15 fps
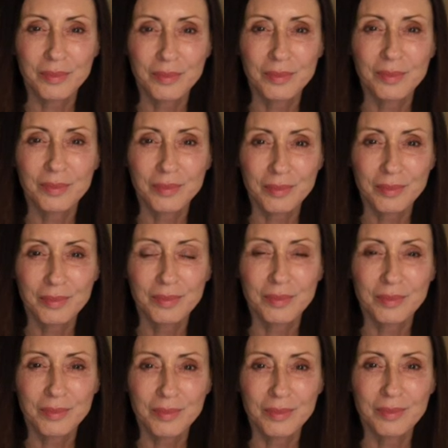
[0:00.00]

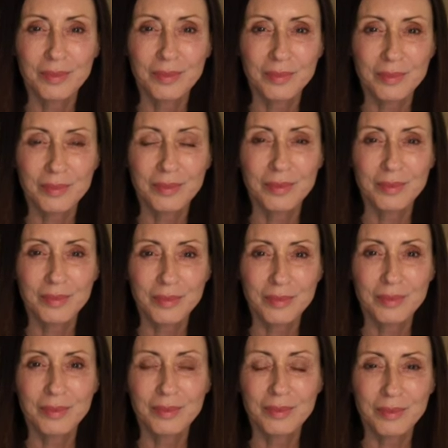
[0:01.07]

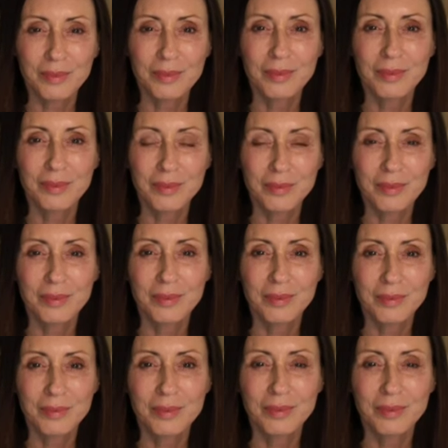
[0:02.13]
The person shown says nothing.